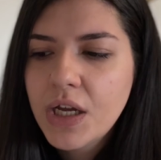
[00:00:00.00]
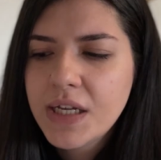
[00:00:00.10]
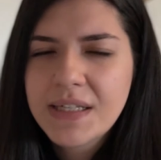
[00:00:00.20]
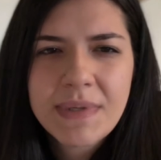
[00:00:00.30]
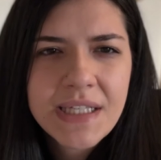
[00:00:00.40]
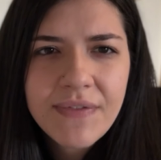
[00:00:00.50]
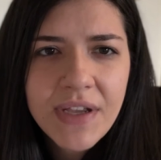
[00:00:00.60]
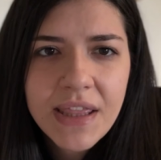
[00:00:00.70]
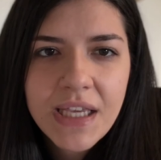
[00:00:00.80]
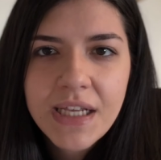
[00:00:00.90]

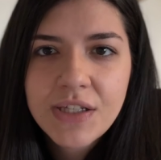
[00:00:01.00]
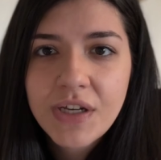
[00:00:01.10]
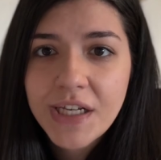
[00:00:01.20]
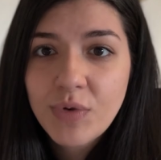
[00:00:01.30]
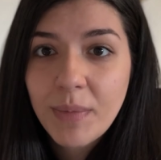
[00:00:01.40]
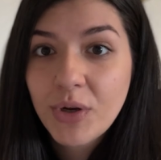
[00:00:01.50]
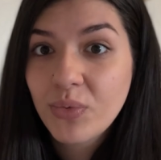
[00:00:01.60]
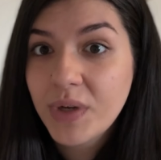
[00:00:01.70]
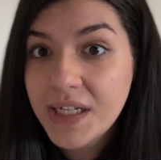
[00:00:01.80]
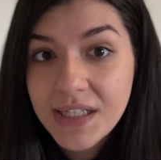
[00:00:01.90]
specific things, you guys want me to
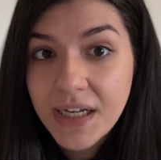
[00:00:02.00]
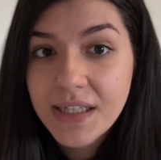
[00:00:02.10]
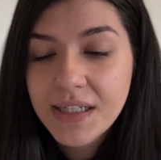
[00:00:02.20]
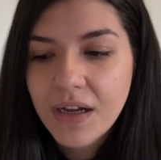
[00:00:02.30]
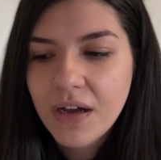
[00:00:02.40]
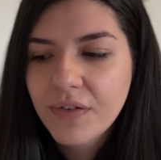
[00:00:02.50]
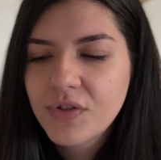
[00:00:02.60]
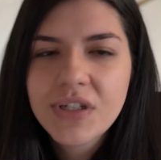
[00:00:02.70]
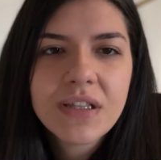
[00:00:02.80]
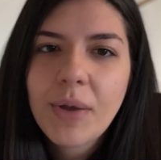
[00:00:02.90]
redesign stuff,
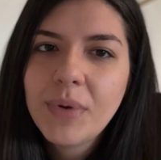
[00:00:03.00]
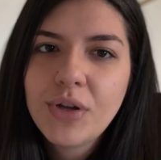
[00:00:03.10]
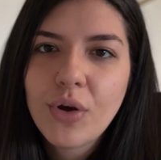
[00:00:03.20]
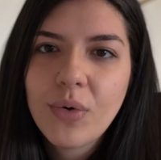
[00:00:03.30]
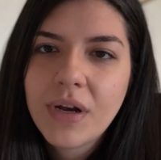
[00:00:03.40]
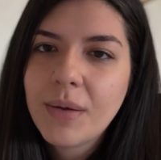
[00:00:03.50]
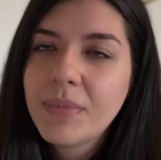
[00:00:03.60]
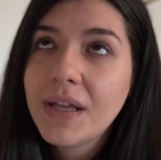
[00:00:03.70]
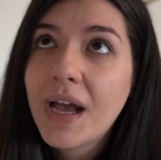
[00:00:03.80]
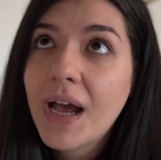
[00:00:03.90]
just let me know and I'd
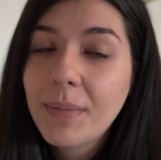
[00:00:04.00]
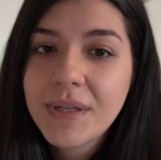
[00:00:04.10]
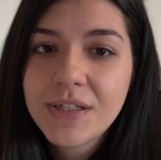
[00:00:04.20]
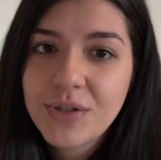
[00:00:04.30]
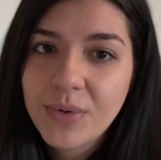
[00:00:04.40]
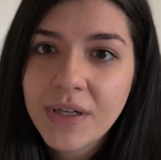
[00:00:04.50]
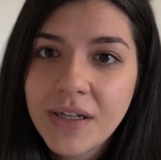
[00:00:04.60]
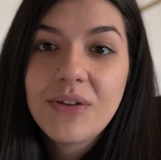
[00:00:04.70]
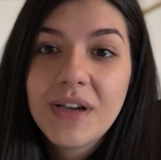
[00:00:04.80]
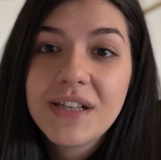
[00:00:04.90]
be happy to do it.
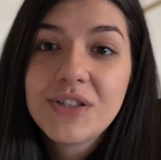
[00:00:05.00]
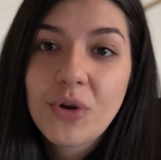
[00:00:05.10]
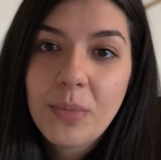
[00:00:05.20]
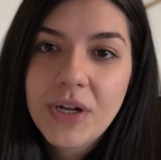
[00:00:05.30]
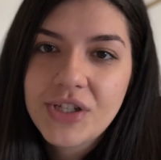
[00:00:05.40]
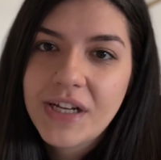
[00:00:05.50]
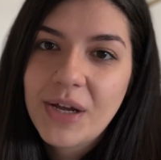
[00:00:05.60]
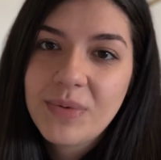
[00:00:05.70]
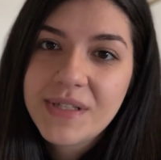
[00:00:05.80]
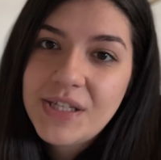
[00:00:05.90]
Thank you guys so much, and I
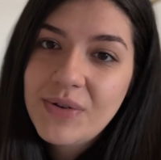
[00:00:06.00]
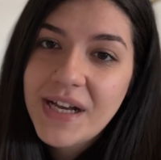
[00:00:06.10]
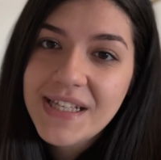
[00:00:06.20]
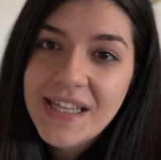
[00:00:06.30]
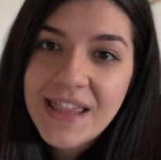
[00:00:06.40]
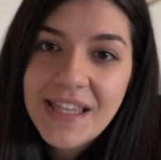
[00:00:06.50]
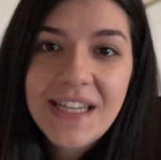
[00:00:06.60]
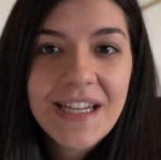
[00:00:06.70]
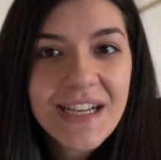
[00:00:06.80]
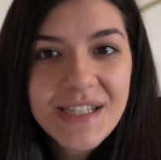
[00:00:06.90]
will see you guys in the
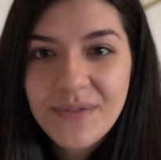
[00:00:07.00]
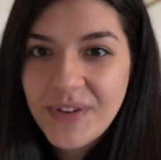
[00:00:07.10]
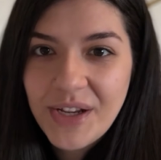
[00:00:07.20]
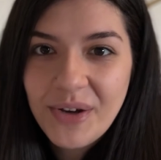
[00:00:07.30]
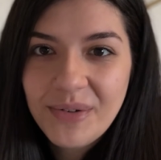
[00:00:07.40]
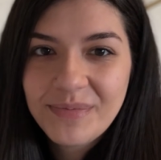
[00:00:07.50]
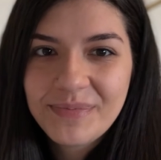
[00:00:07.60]
next video.